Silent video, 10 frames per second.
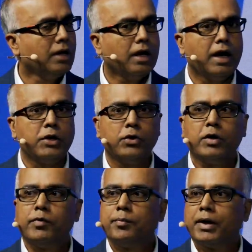and you need to
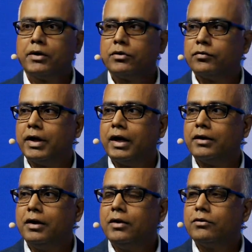be part of that.
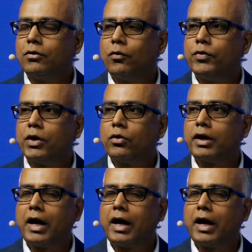So we are not